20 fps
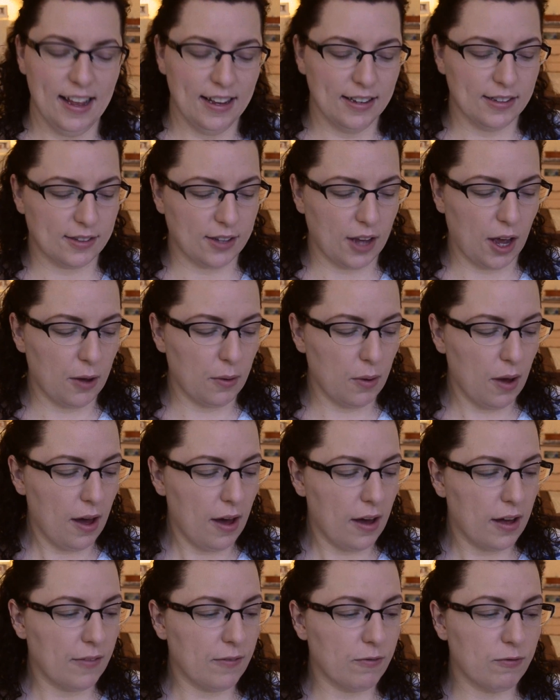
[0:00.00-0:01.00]
So
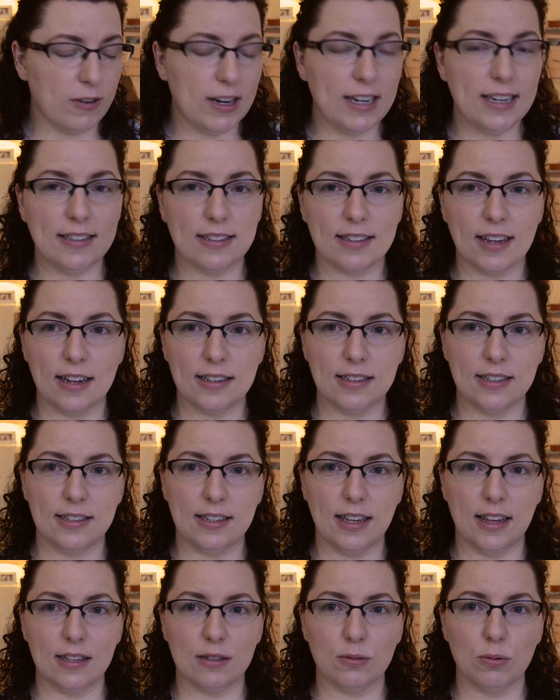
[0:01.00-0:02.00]
really sad to
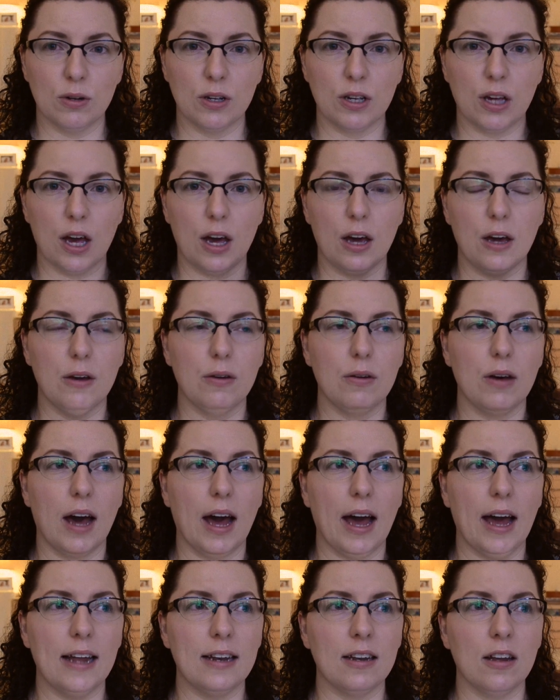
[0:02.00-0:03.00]
see this one go
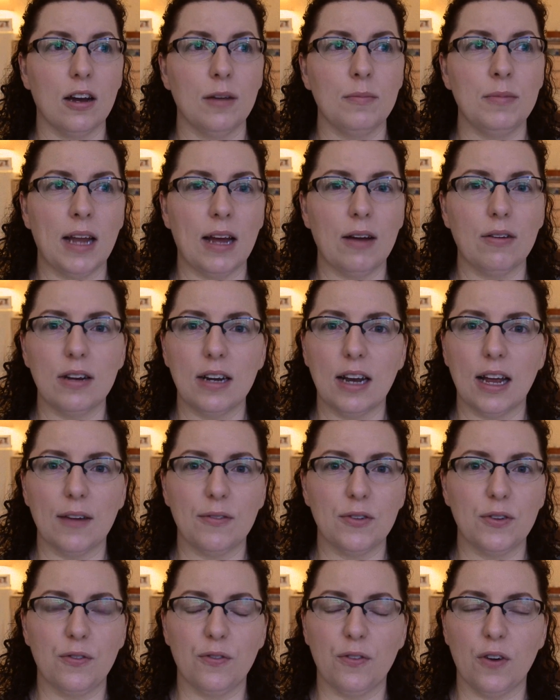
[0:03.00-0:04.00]
and I'm now going to
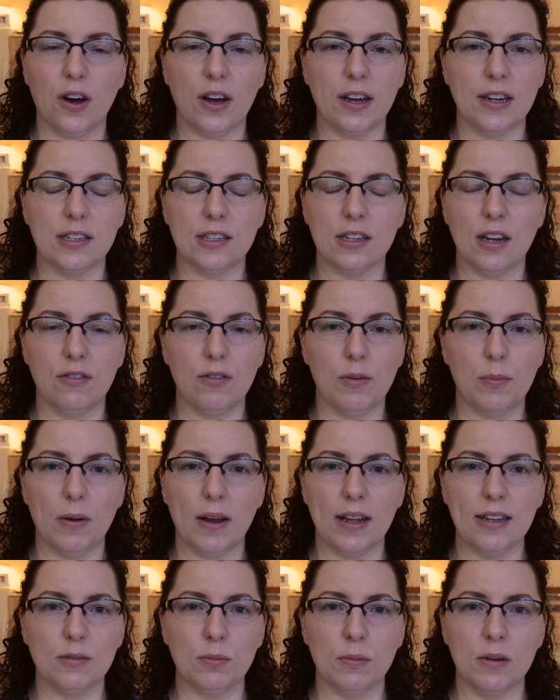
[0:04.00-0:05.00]
have to find a
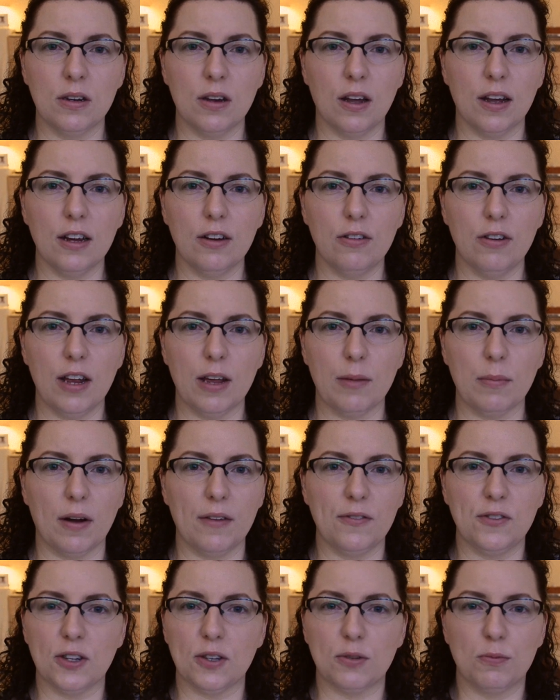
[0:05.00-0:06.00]
replacement night cream.
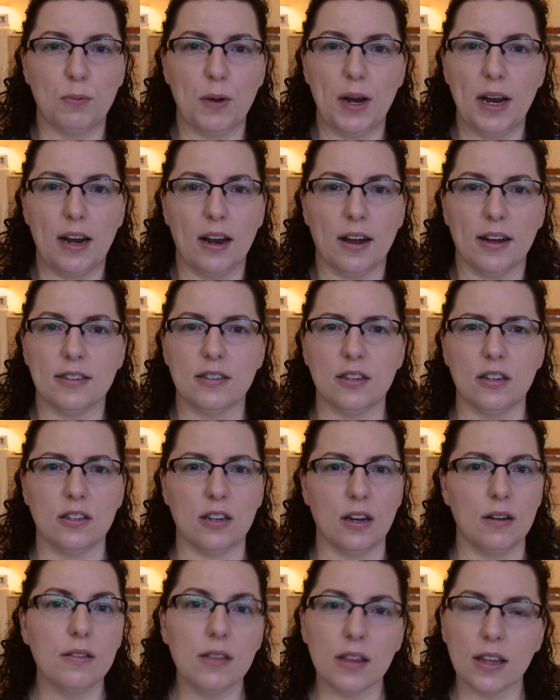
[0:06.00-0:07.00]
I've just realised I
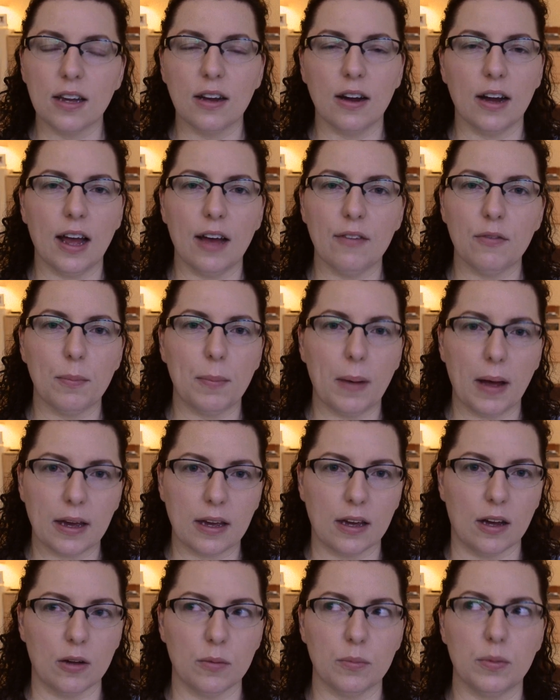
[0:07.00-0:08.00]
don't think I have a
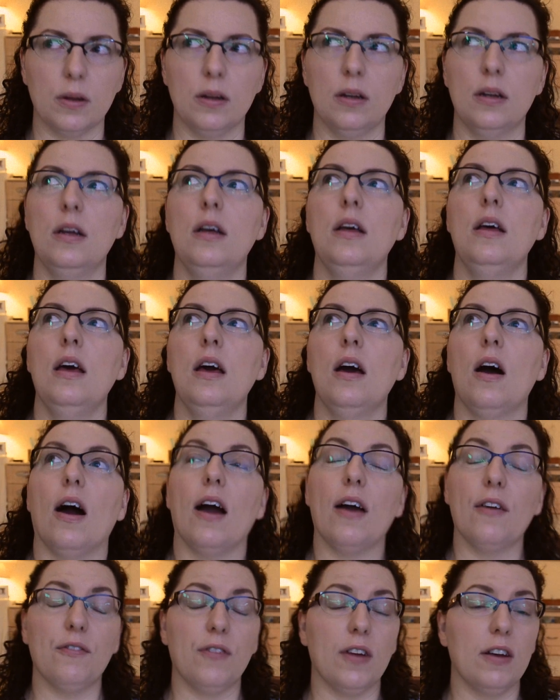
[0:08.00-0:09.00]
backup. I
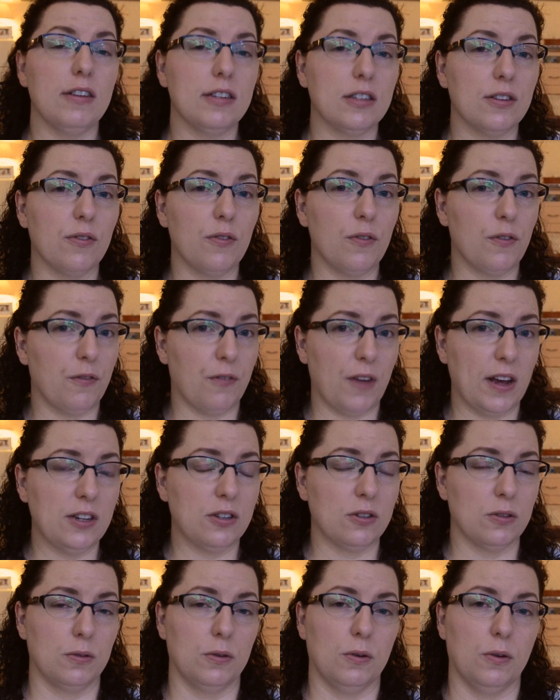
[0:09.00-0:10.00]
have various different
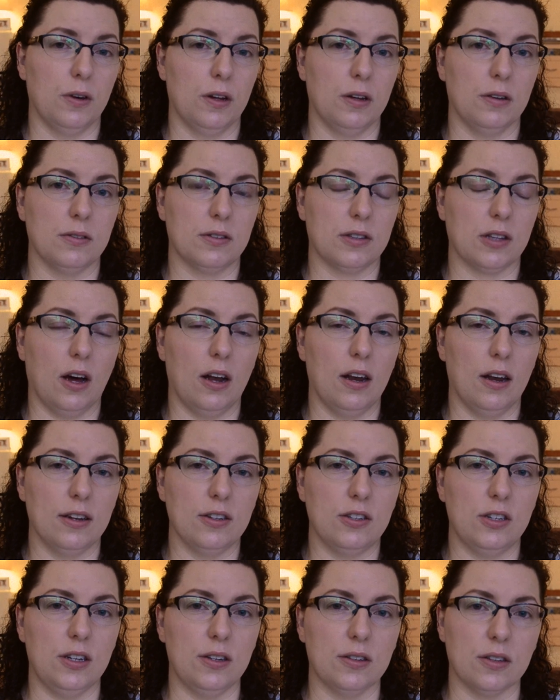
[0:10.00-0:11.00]
facial oils that I
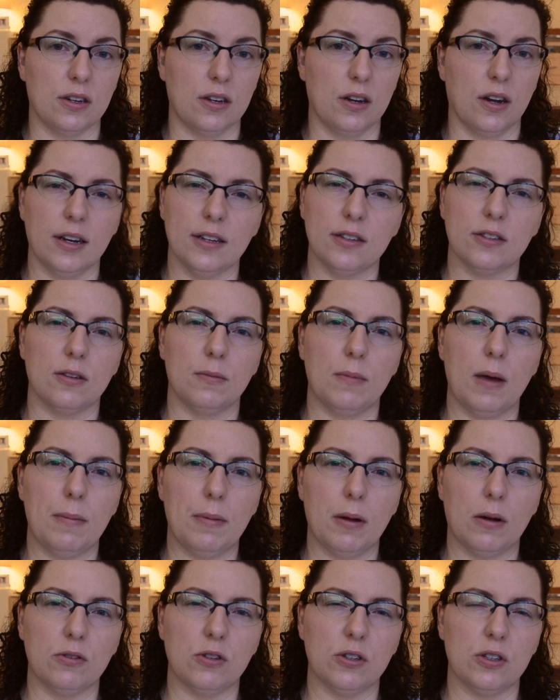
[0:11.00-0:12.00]
like to use at night so
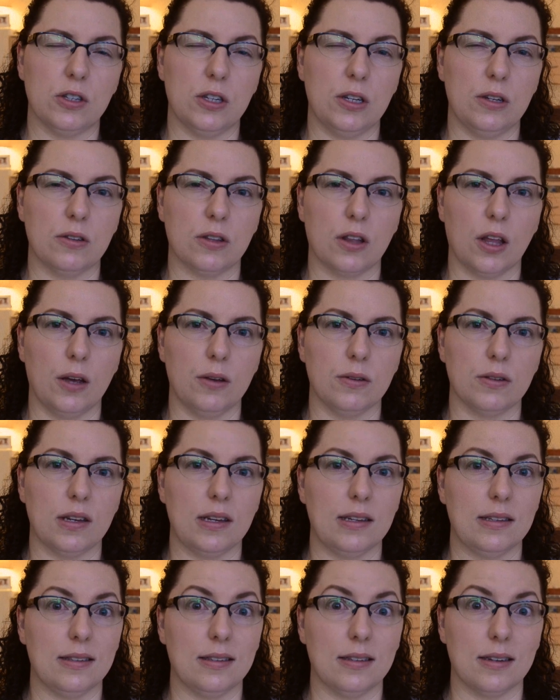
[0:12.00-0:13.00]
maybe I'll just use those
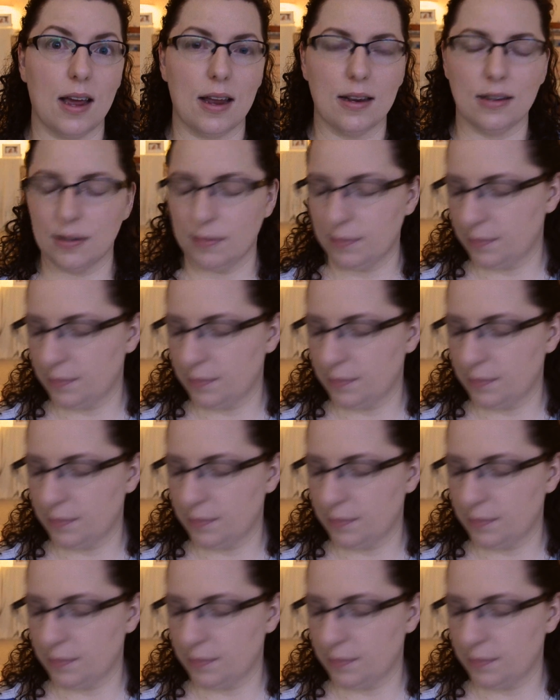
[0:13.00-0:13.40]
instead.